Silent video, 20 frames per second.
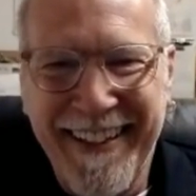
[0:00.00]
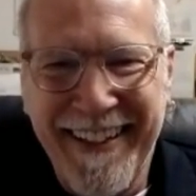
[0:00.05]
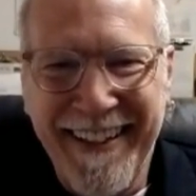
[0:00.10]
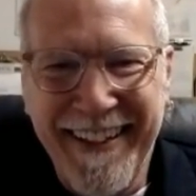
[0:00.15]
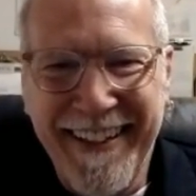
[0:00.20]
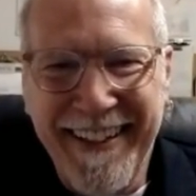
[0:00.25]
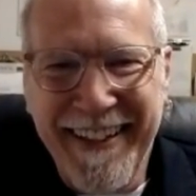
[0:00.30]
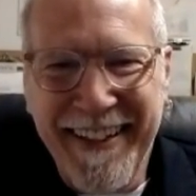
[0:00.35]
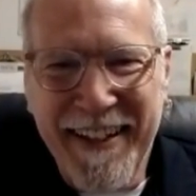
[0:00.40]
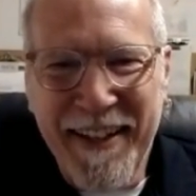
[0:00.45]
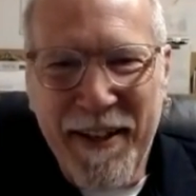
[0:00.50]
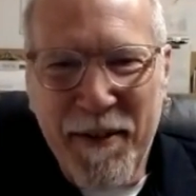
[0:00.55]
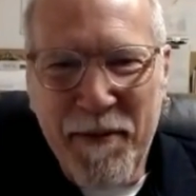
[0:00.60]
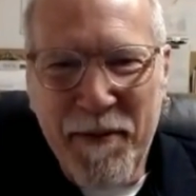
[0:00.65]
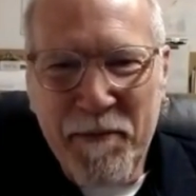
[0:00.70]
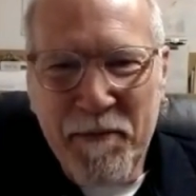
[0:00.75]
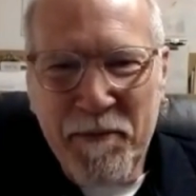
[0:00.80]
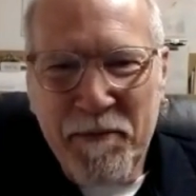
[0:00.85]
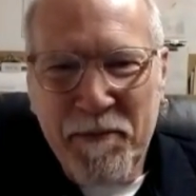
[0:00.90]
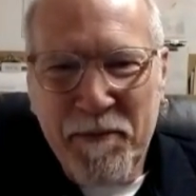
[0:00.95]

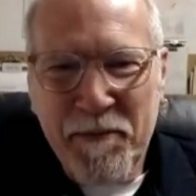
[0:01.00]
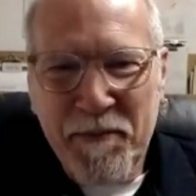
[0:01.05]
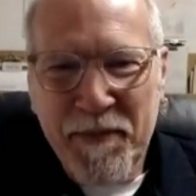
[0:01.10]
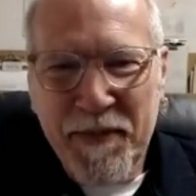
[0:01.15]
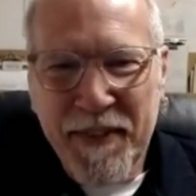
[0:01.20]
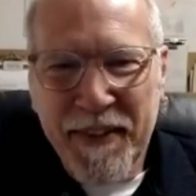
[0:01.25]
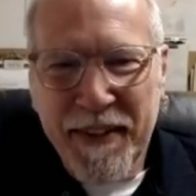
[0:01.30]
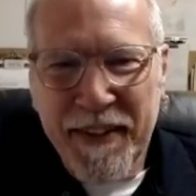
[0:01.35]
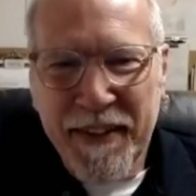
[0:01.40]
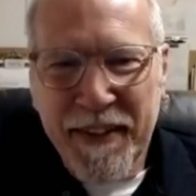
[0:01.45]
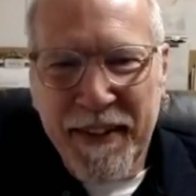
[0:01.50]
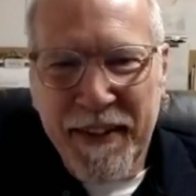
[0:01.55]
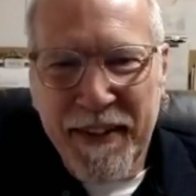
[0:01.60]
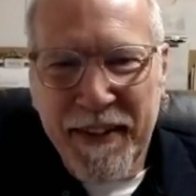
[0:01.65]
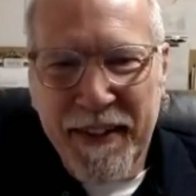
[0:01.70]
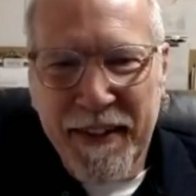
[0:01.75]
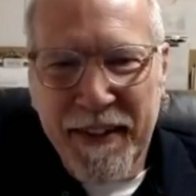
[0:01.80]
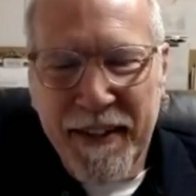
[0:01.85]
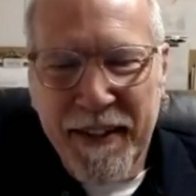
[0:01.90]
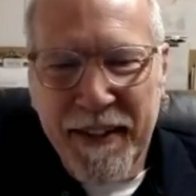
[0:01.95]

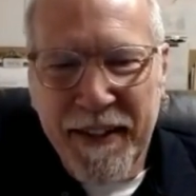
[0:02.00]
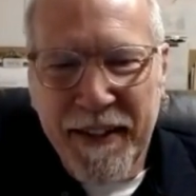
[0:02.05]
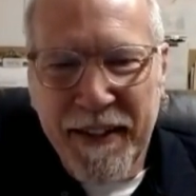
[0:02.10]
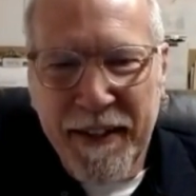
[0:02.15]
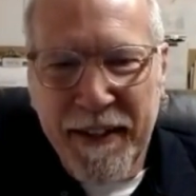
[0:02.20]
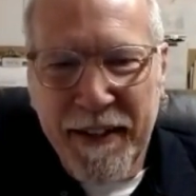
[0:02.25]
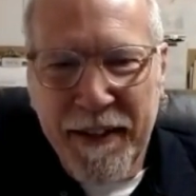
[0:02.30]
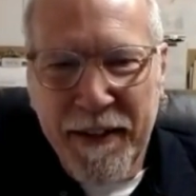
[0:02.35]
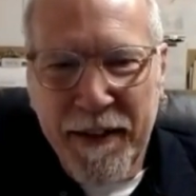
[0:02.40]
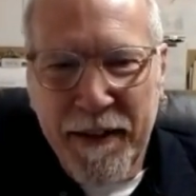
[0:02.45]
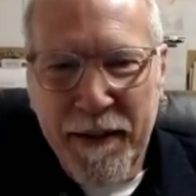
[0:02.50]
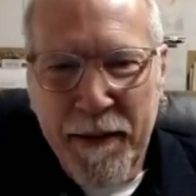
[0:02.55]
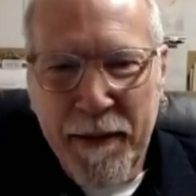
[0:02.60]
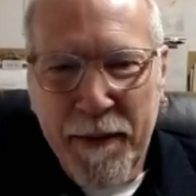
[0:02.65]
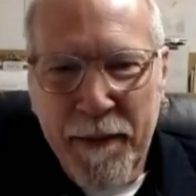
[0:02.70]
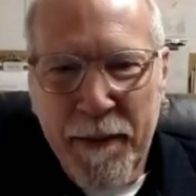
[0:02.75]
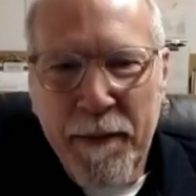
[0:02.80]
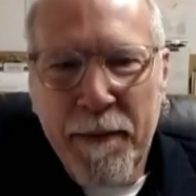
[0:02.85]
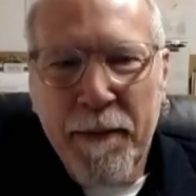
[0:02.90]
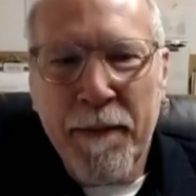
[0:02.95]

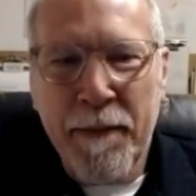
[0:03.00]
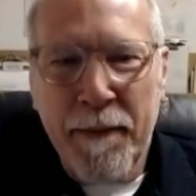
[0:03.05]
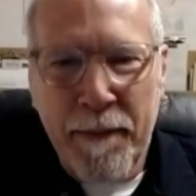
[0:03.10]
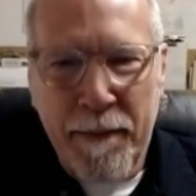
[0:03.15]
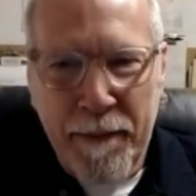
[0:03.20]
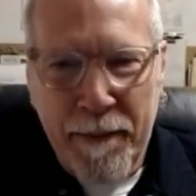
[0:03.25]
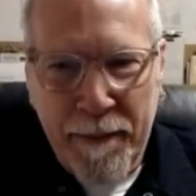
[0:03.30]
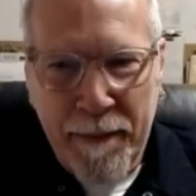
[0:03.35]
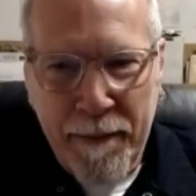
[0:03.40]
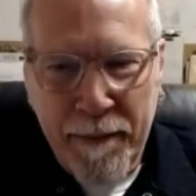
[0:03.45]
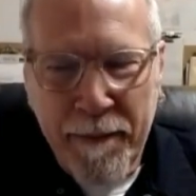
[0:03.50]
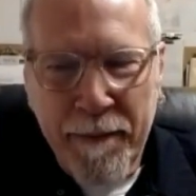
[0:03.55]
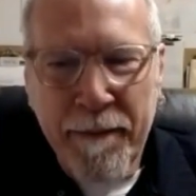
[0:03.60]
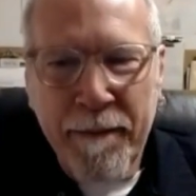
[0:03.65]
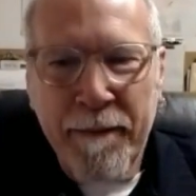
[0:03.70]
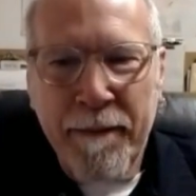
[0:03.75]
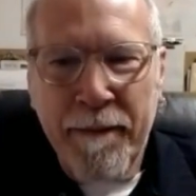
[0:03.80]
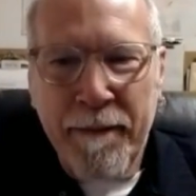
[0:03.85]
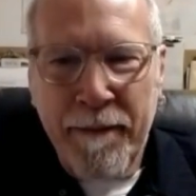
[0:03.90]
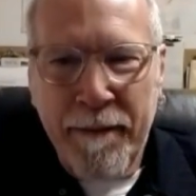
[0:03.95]

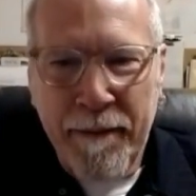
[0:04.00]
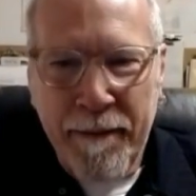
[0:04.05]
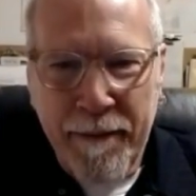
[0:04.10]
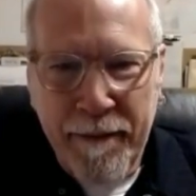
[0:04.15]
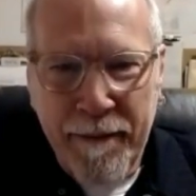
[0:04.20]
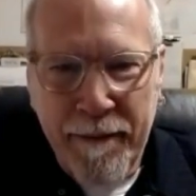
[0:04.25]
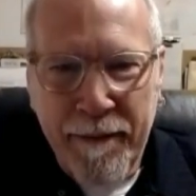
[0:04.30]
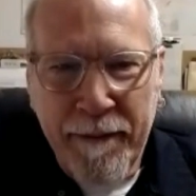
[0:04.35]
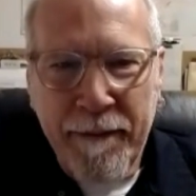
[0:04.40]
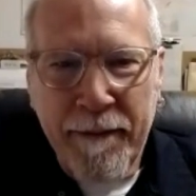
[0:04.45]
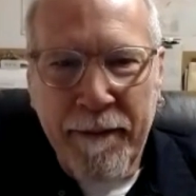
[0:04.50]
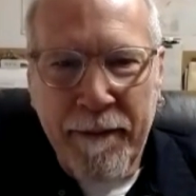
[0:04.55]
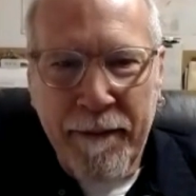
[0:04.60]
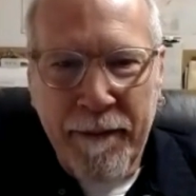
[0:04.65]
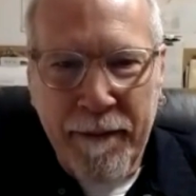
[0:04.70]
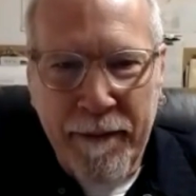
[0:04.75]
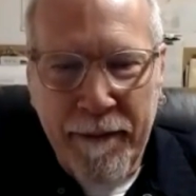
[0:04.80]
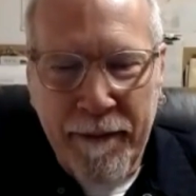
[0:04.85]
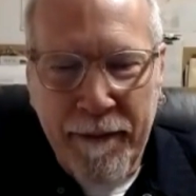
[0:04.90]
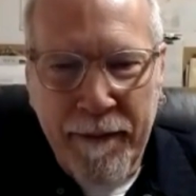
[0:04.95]

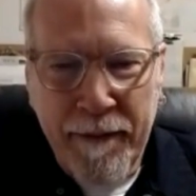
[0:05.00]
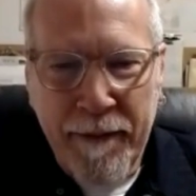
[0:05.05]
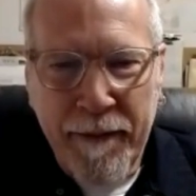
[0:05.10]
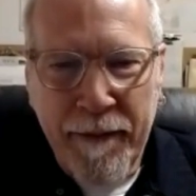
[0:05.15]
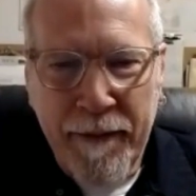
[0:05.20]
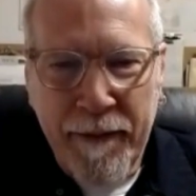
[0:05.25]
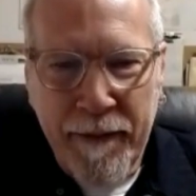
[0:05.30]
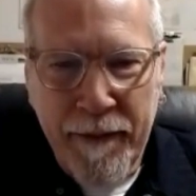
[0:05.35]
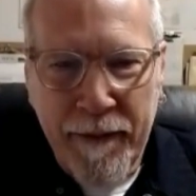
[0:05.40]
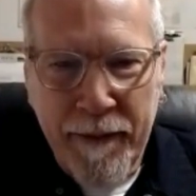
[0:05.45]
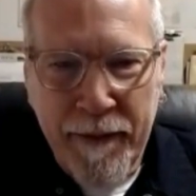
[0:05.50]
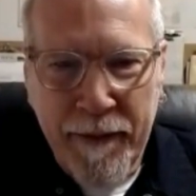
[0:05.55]
(silent)